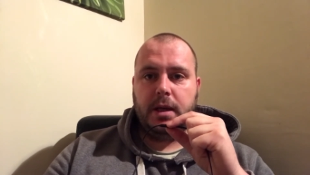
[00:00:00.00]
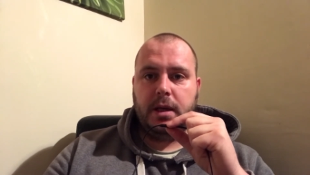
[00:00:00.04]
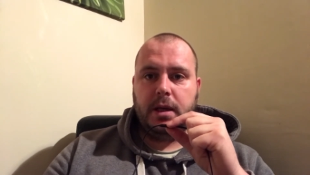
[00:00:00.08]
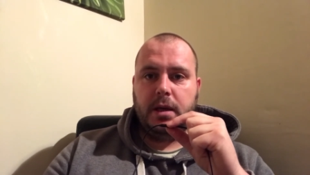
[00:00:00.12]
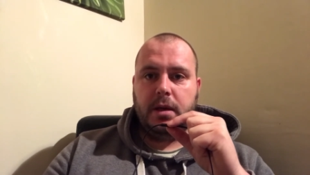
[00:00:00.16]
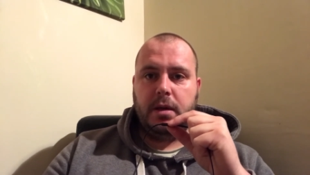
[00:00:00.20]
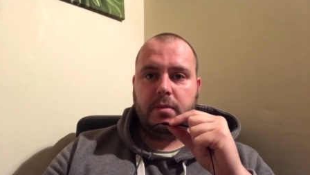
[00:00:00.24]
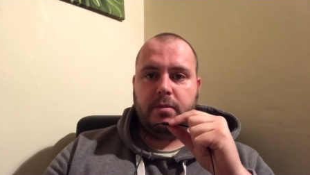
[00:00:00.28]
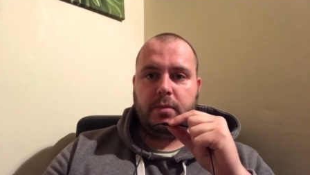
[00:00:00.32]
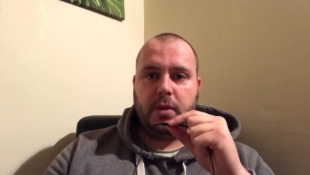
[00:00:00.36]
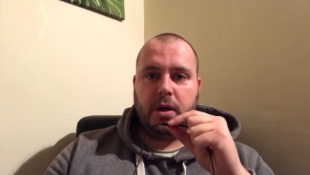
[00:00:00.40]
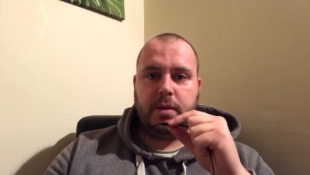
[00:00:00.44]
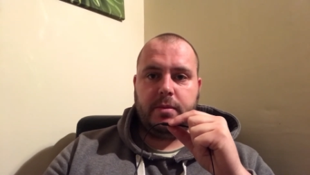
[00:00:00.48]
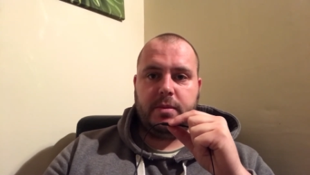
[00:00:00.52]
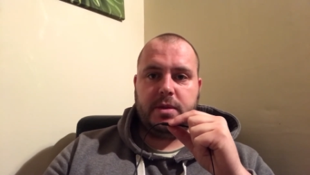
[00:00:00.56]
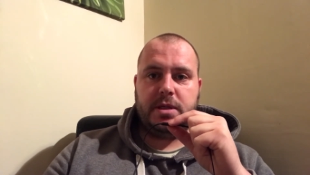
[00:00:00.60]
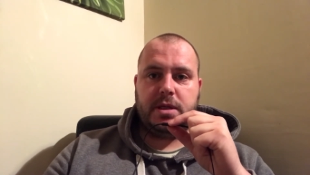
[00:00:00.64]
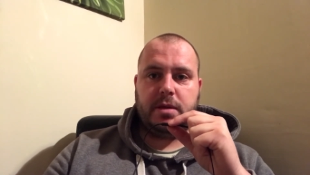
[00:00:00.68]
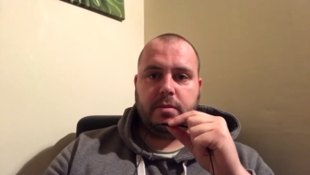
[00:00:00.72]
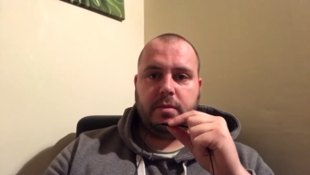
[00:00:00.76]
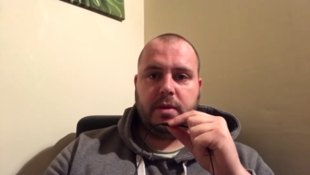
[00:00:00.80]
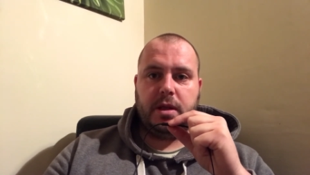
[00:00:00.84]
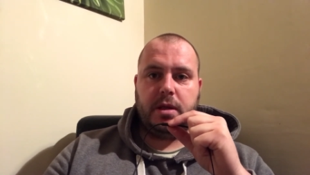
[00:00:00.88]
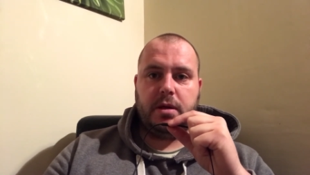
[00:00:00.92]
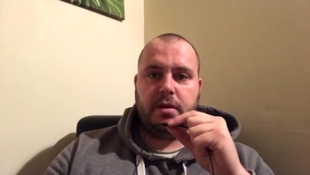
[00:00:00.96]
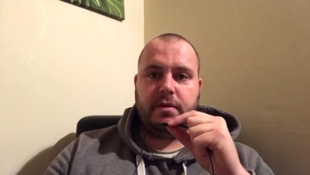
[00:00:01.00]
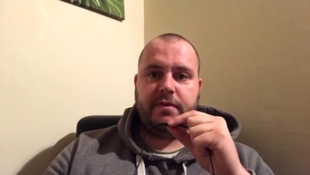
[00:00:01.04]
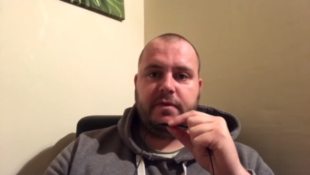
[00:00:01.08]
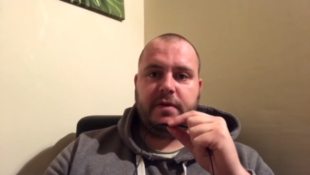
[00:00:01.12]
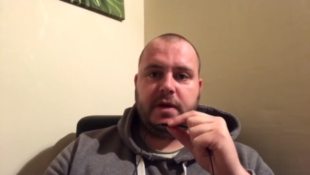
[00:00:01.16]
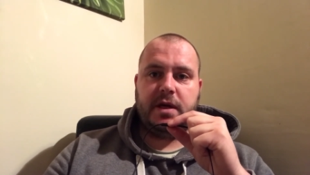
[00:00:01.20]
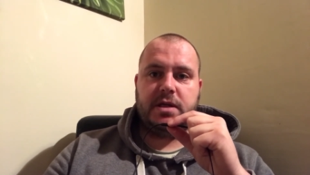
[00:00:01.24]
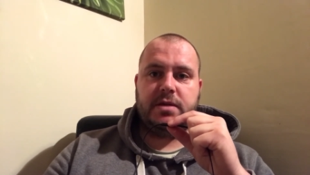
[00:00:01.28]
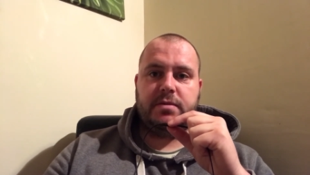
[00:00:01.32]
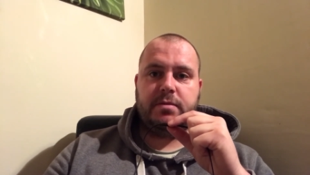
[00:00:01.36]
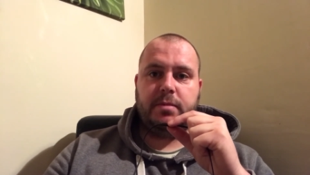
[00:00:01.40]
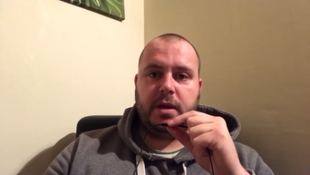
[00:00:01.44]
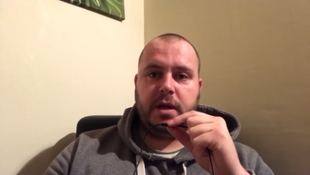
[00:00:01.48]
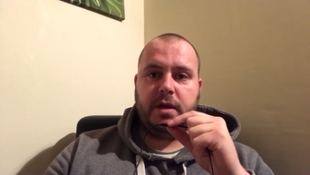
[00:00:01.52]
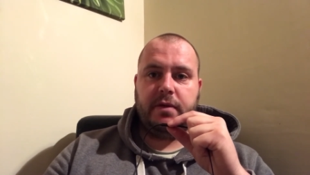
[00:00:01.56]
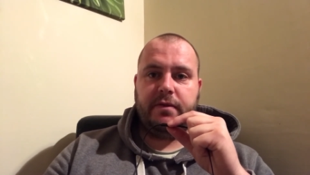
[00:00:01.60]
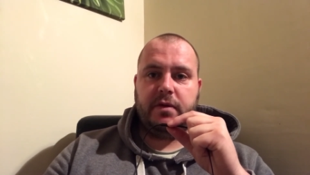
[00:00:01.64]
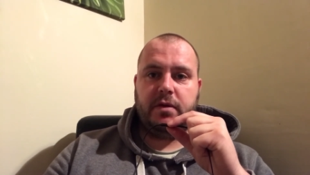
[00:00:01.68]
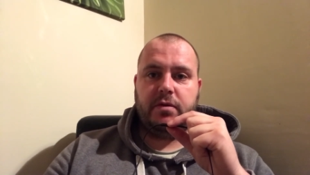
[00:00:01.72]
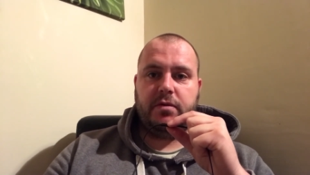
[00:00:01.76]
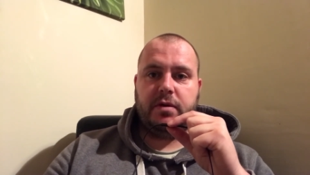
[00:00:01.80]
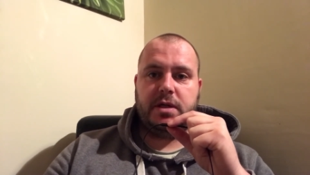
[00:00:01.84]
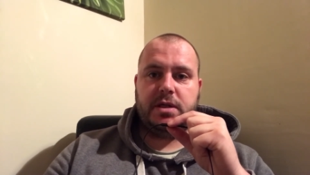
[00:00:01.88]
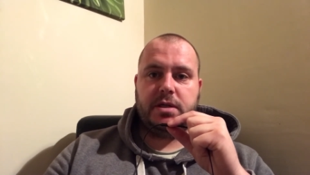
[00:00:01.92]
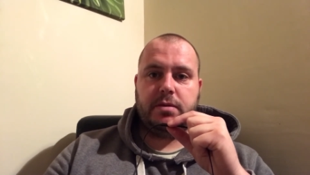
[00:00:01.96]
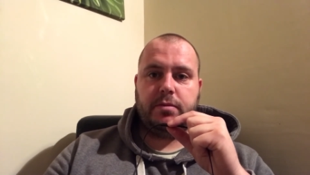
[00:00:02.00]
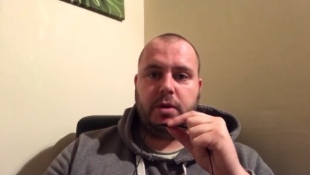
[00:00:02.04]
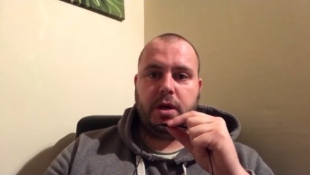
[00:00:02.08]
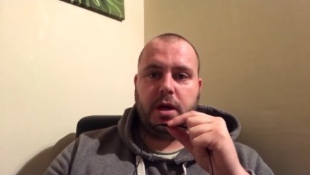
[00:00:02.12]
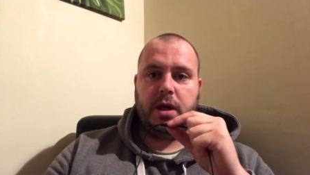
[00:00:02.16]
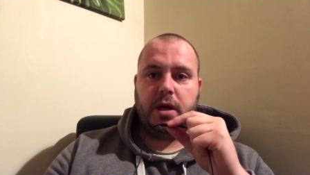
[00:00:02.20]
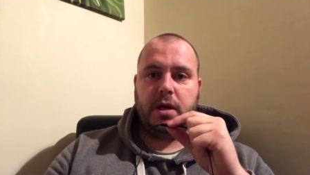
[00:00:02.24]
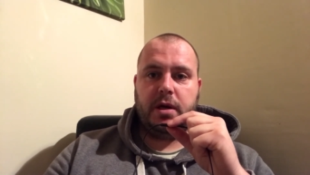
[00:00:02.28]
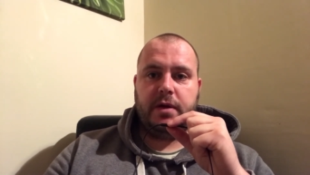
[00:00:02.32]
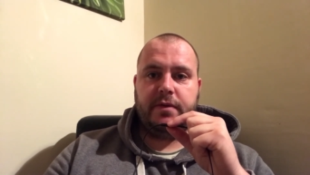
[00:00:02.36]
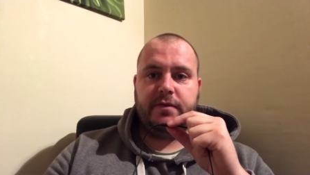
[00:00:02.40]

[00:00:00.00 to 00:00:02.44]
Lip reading: might be something that affects me for the rest of my life.